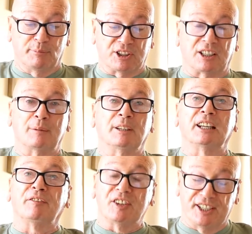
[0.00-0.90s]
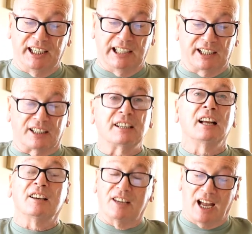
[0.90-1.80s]
But seemingly, if you did lick
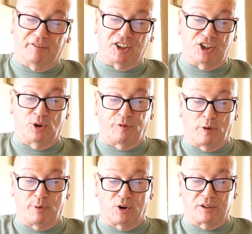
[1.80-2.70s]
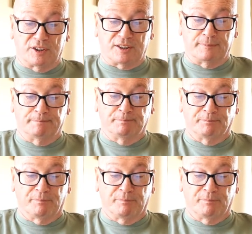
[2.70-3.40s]
it, you have the cure for burdens.